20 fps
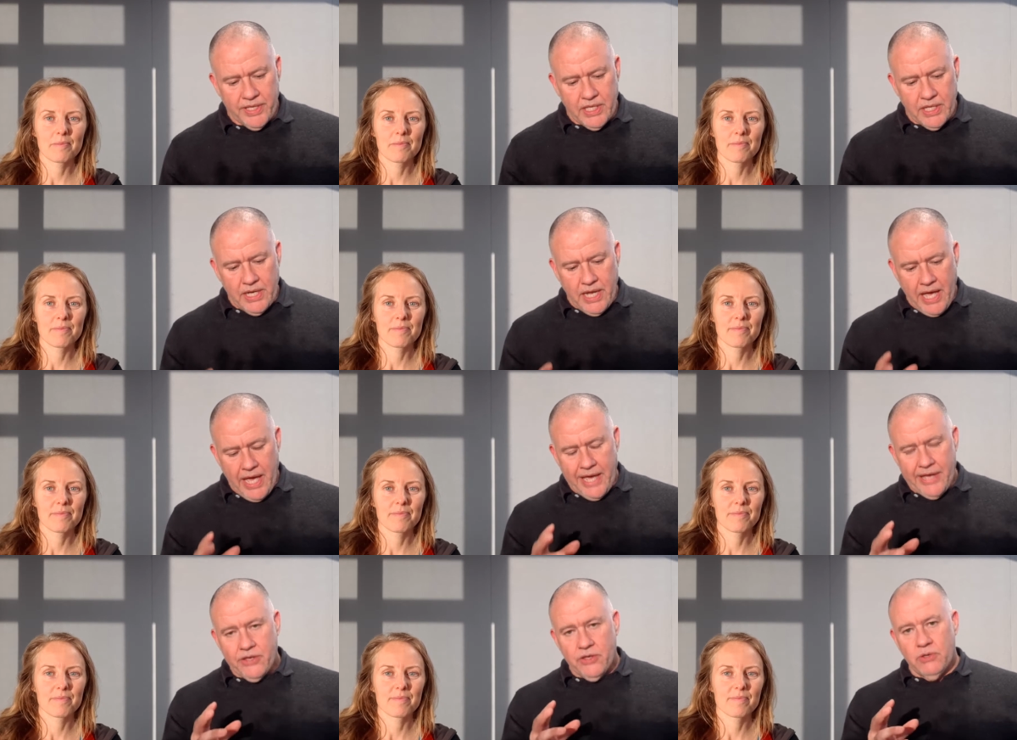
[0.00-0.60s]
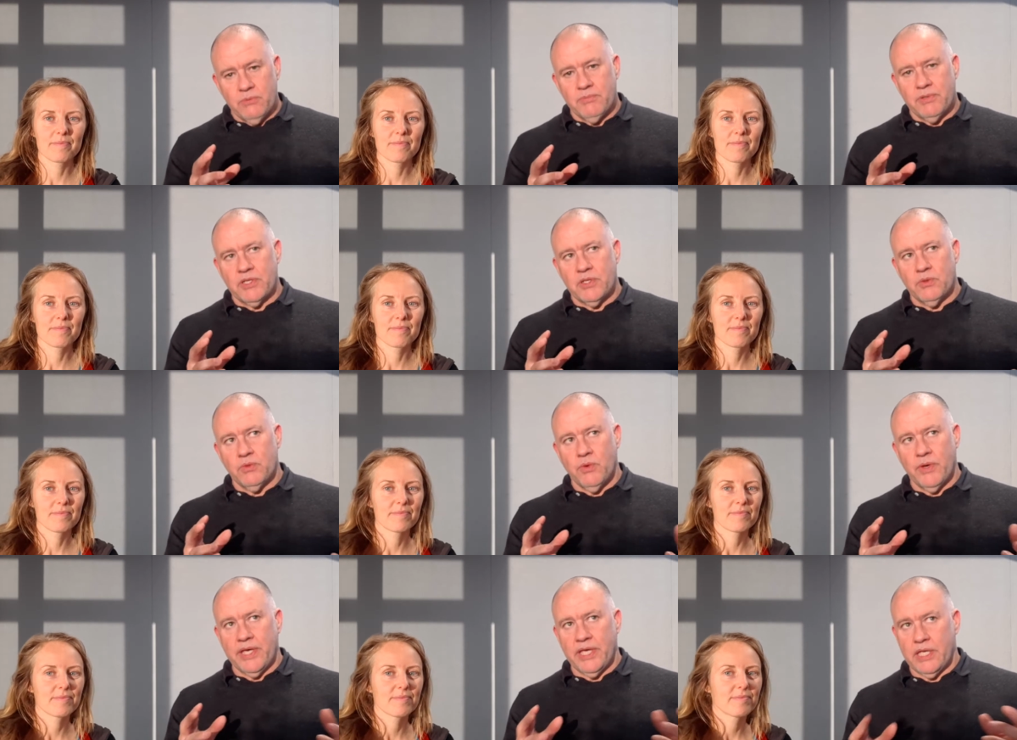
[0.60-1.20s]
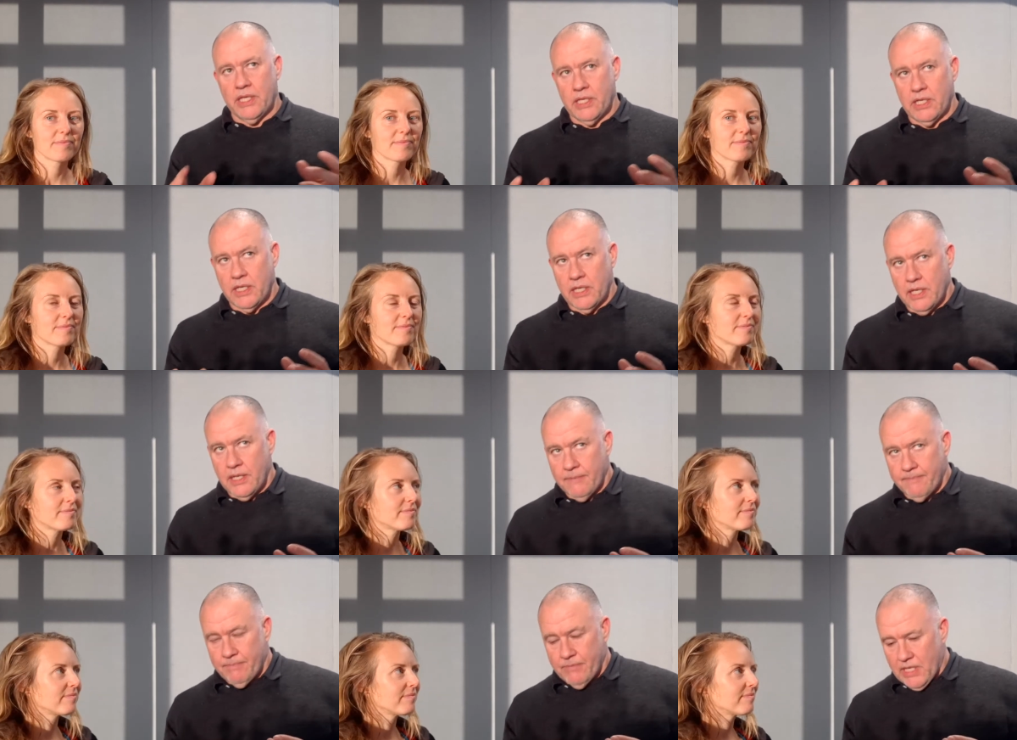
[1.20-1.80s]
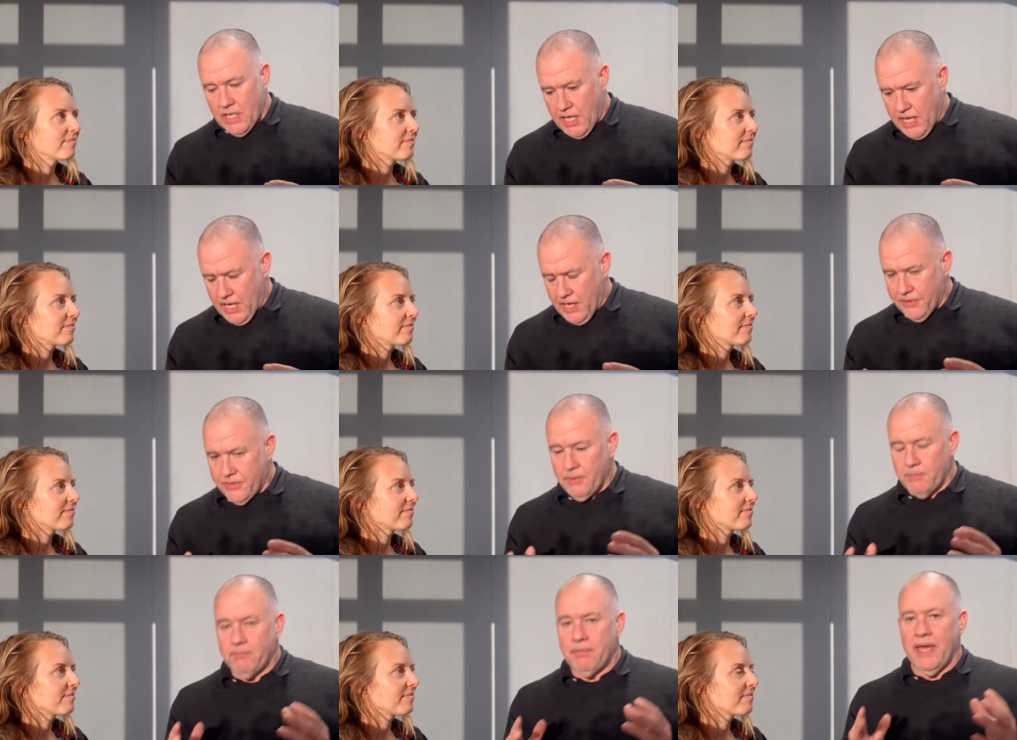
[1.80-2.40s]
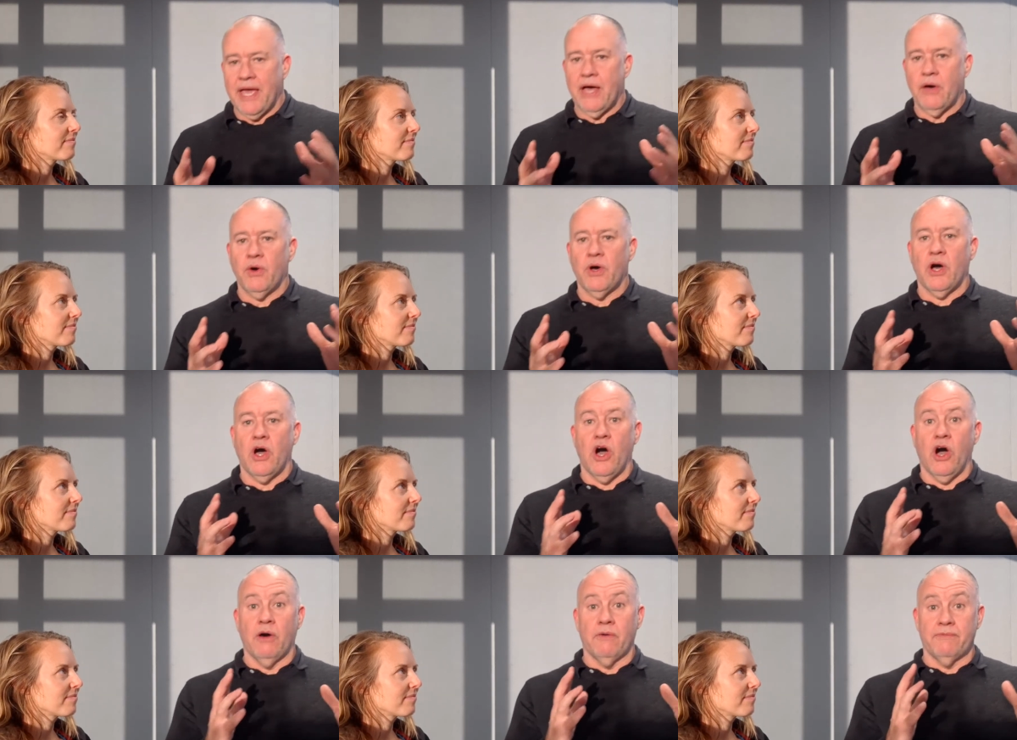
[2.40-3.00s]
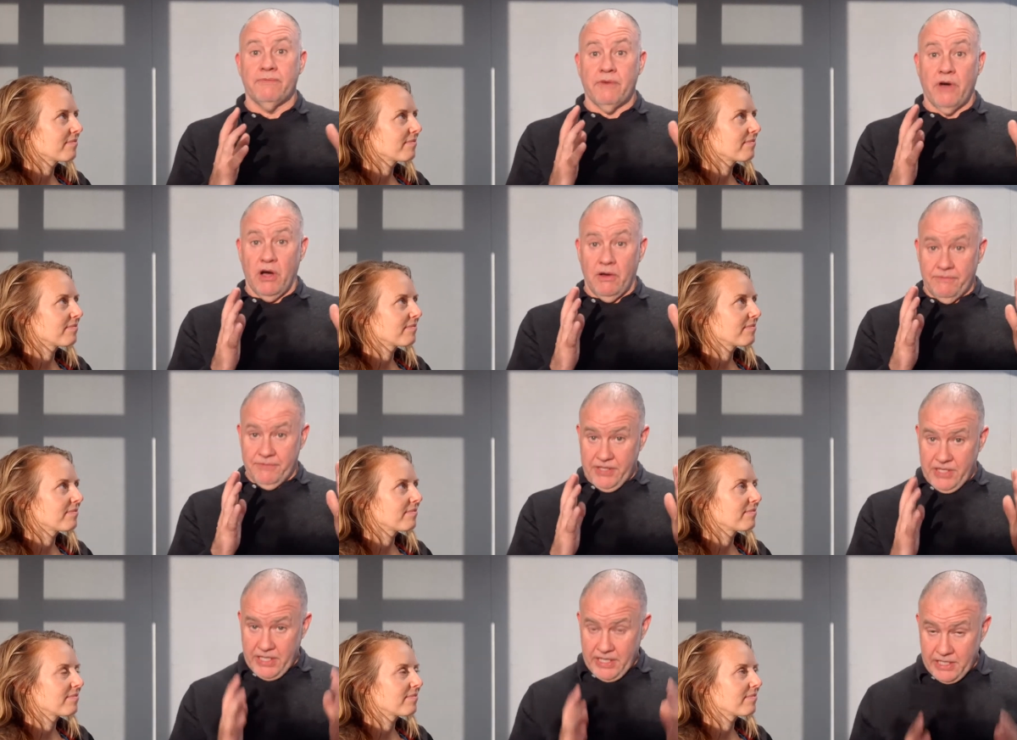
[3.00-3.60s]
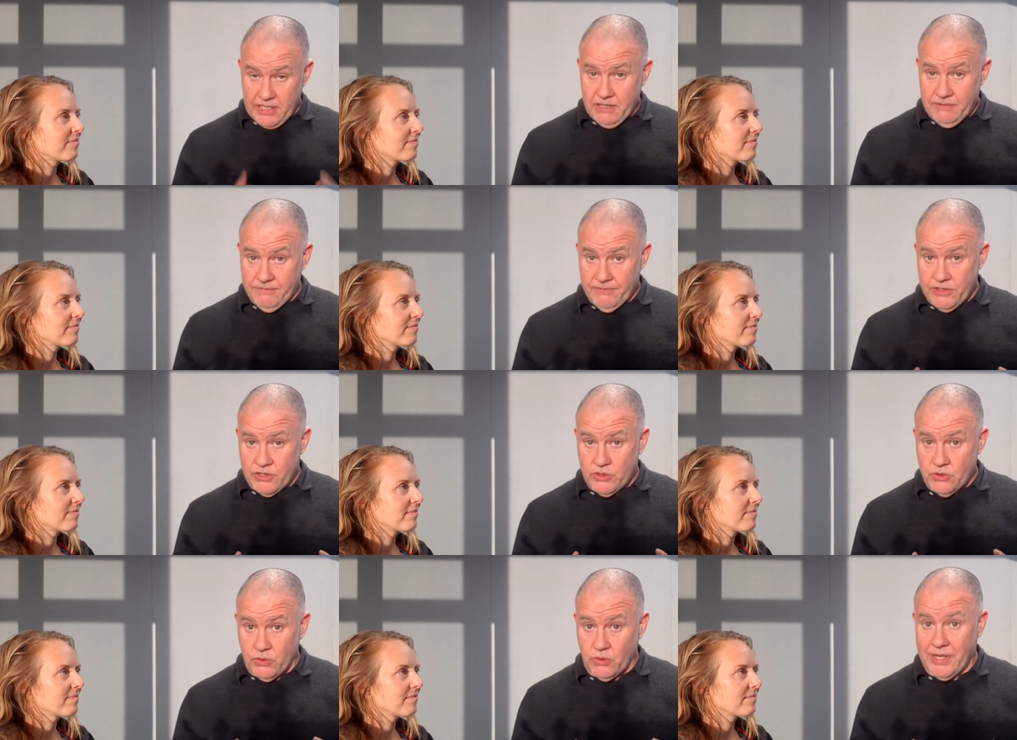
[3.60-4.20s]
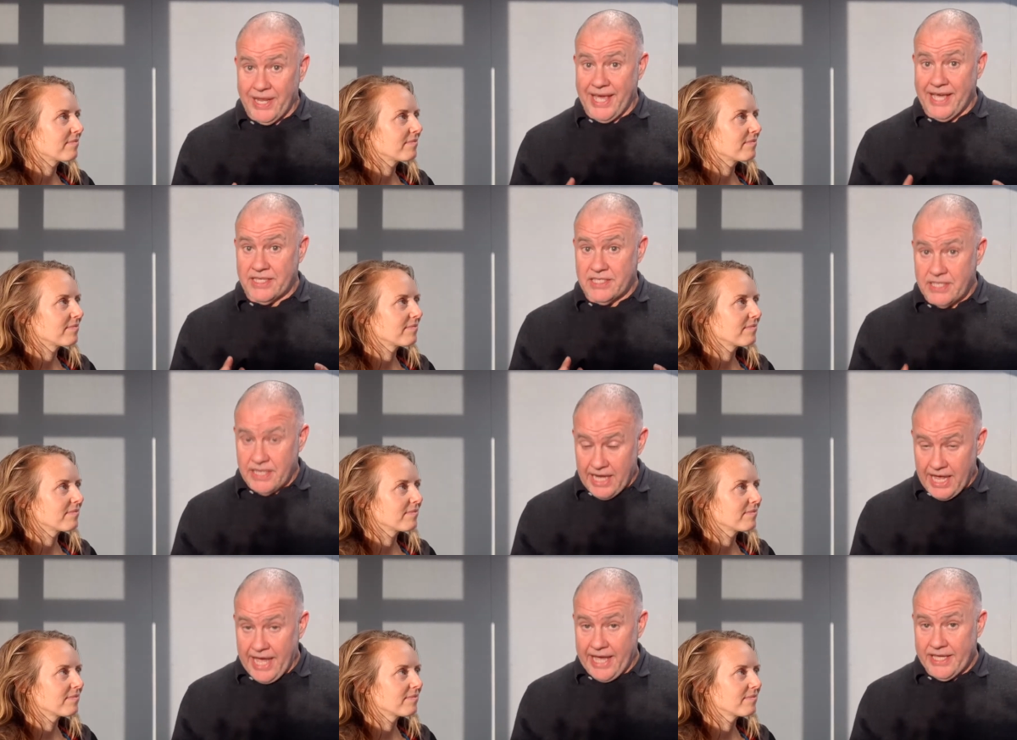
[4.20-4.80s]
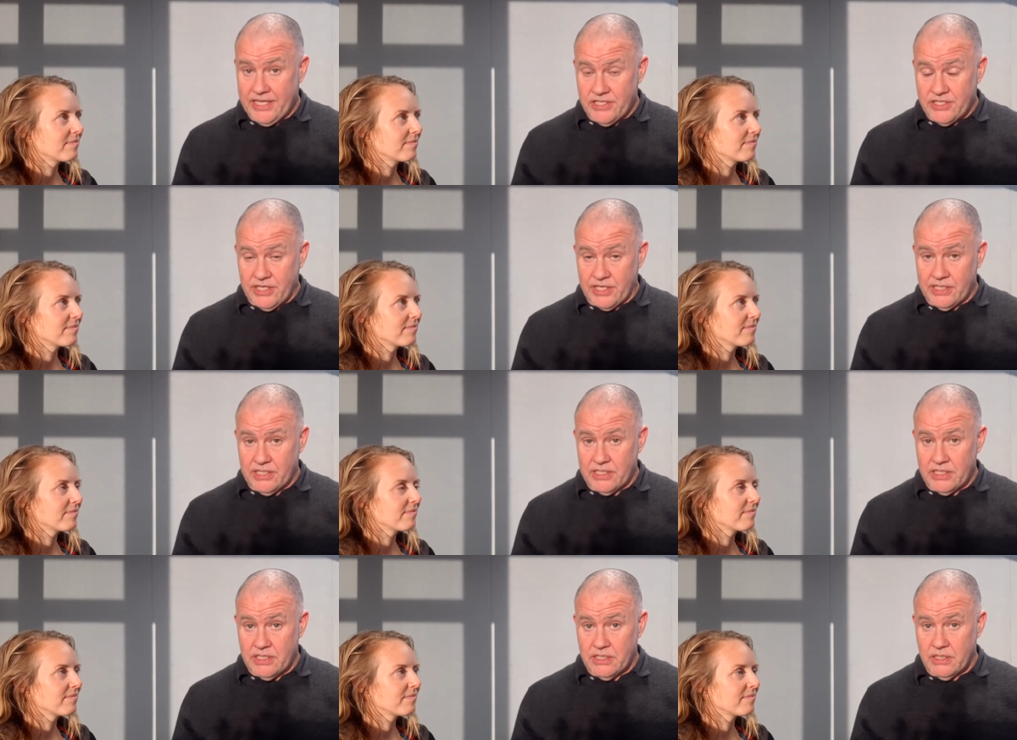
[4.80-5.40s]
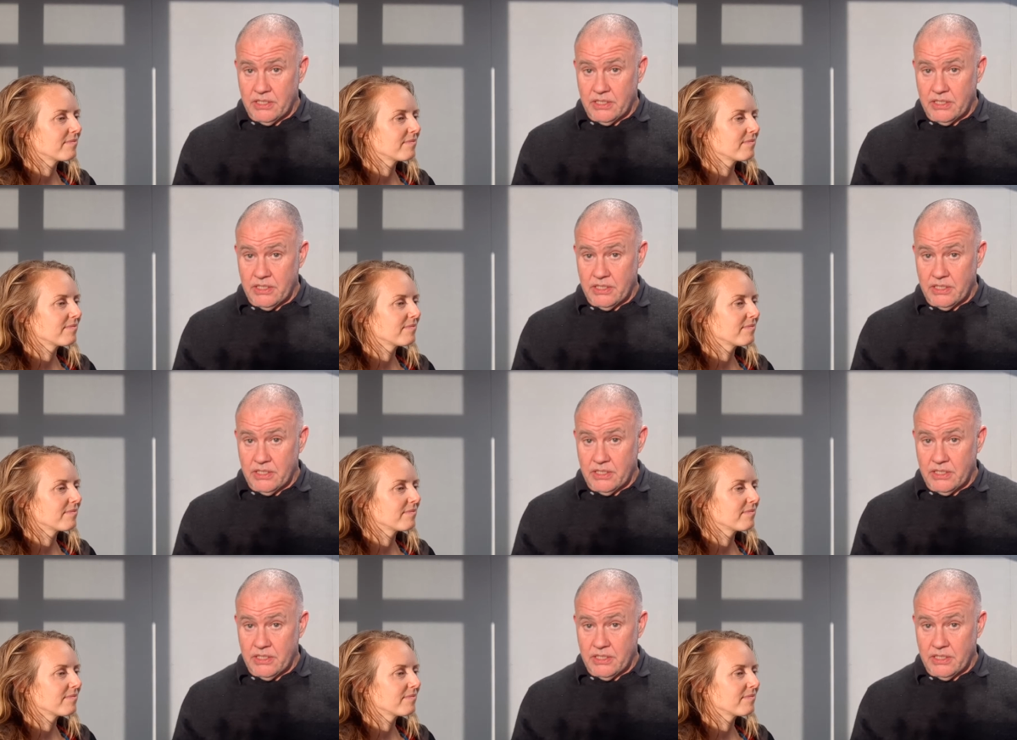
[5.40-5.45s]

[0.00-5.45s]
Speaker 1: can argue between uh, the power of, of the individual as an agent